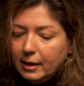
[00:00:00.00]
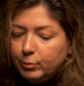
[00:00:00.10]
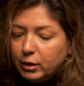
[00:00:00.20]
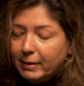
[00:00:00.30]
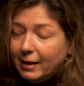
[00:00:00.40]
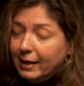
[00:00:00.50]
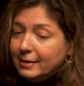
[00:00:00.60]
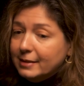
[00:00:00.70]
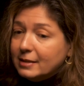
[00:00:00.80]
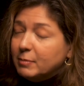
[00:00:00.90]
implement
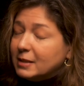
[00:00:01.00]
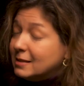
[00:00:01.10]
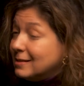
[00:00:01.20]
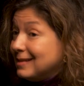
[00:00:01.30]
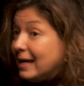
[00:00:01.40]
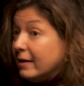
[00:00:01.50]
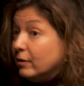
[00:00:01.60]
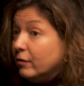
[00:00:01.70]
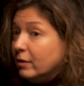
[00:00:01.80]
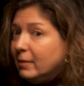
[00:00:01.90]
ideas, but
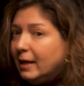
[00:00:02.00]
scale them.